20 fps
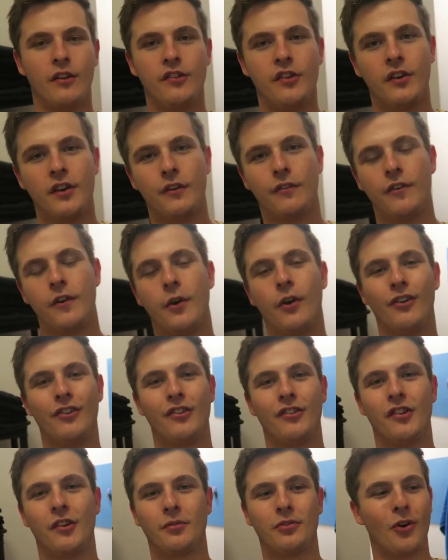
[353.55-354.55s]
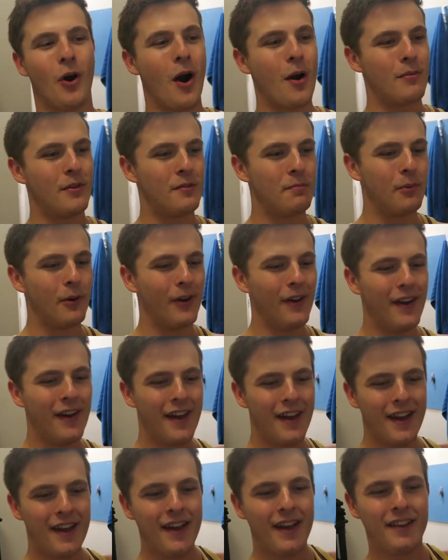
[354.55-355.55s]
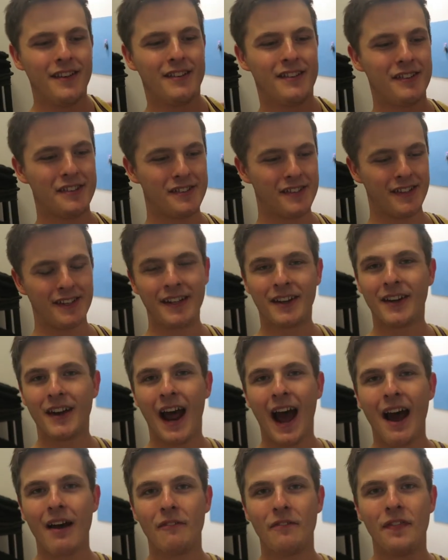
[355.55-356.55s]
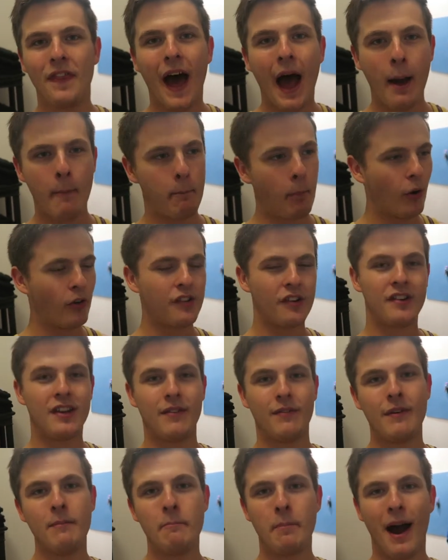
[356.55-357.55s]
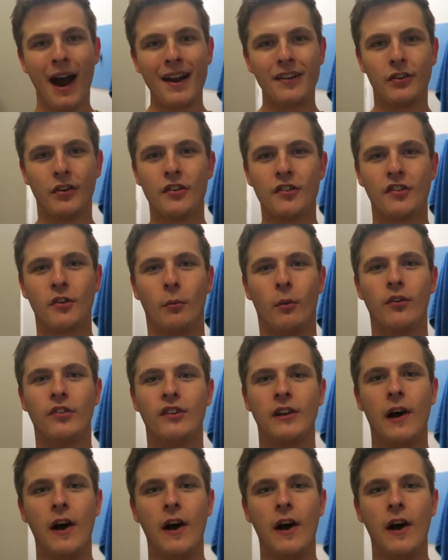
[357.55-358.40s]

There's only a few hundred subscribers, but just that you can have that positive impact on someone's